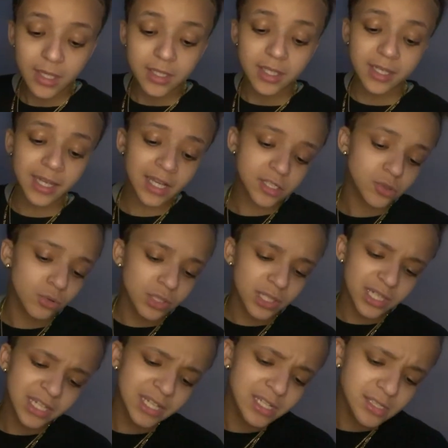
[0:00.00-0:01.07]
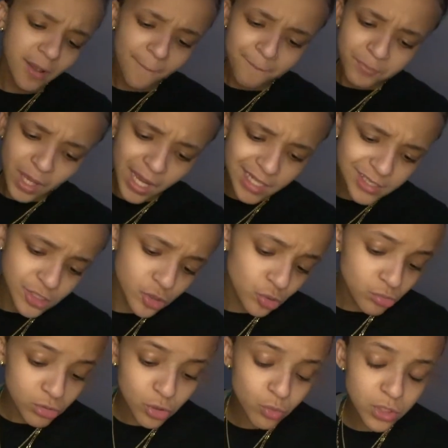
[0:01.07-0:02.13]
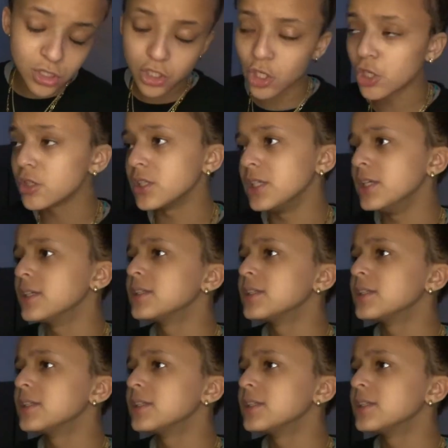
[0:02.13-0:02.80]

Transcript: The next one is I assumed you was girly.